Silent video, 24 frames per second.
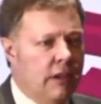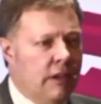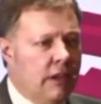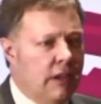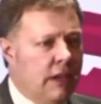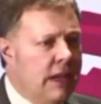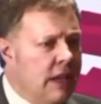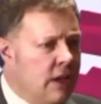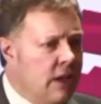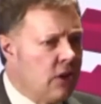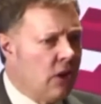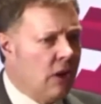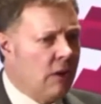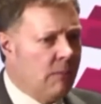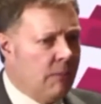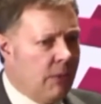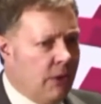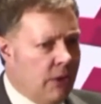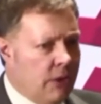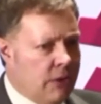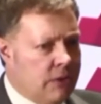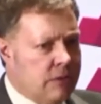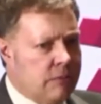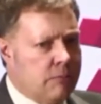
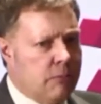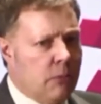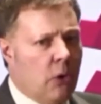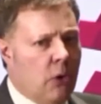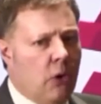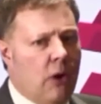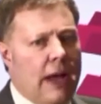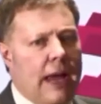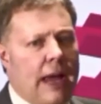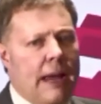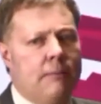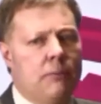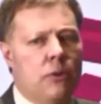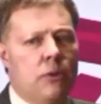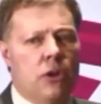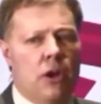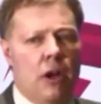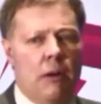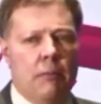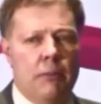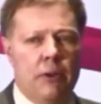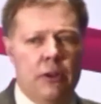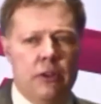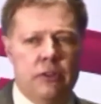e-commerce, more
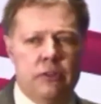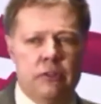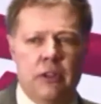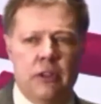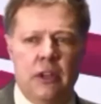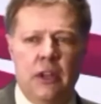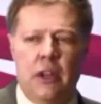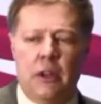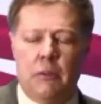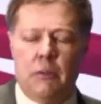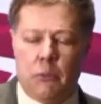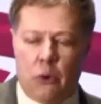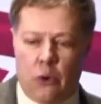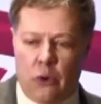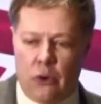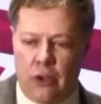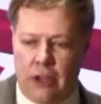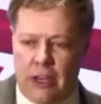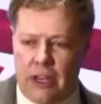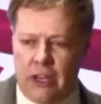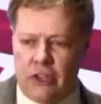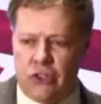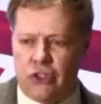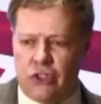m-commerce, more
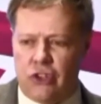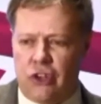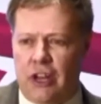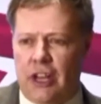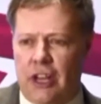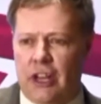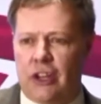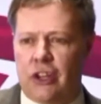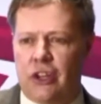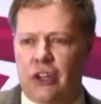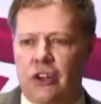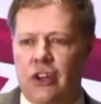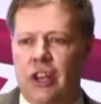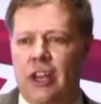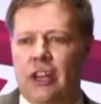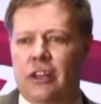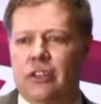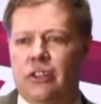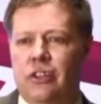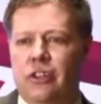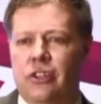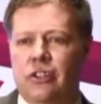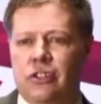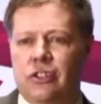
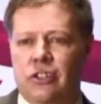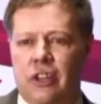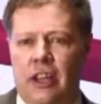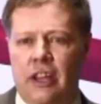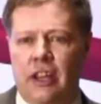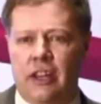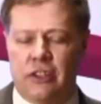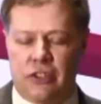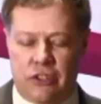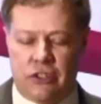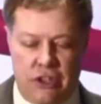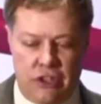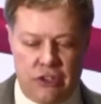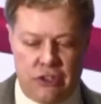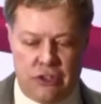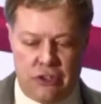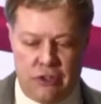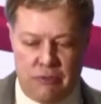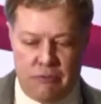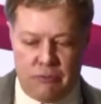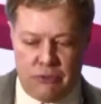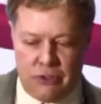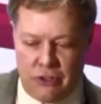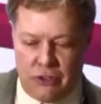internet-connected site
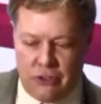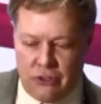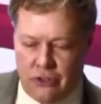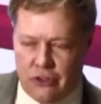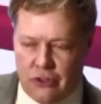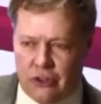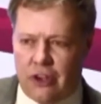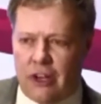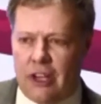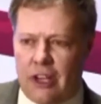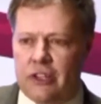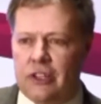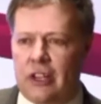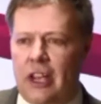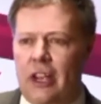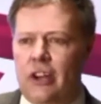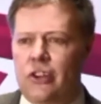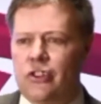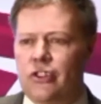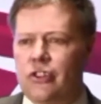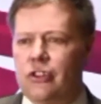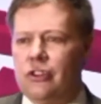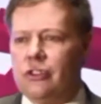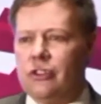systems and
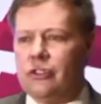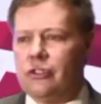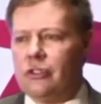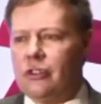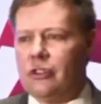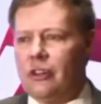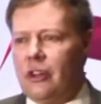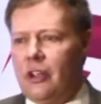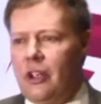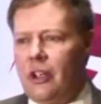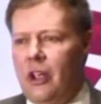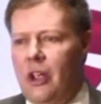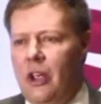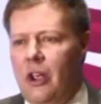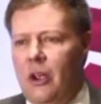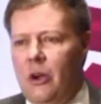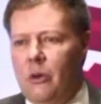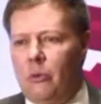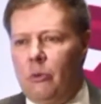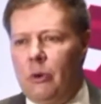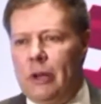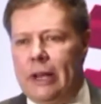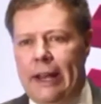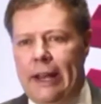organizations,
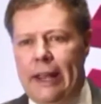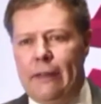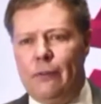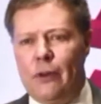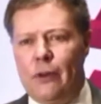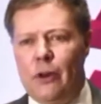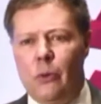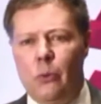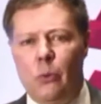we live in a